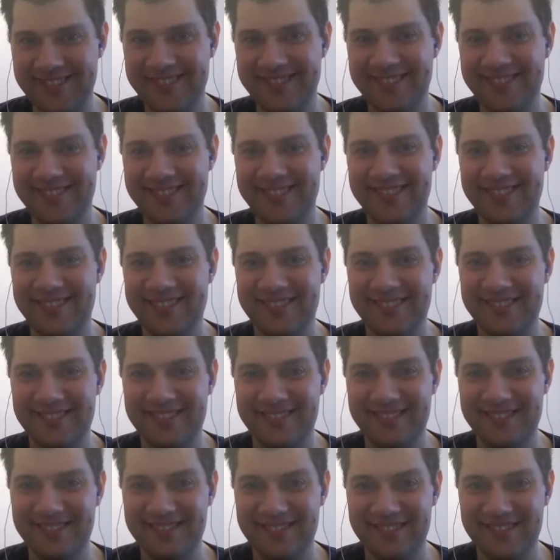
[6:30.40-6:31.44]

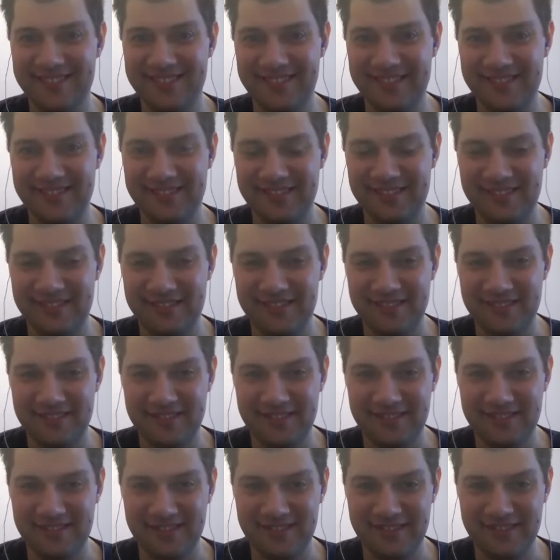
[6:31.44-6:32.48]

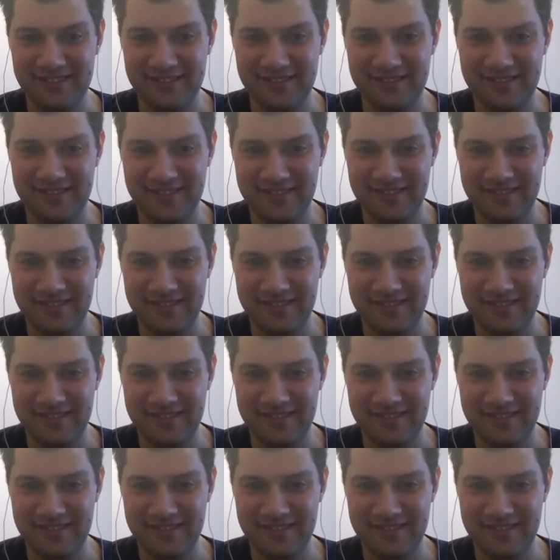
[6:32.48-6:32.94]
(silent)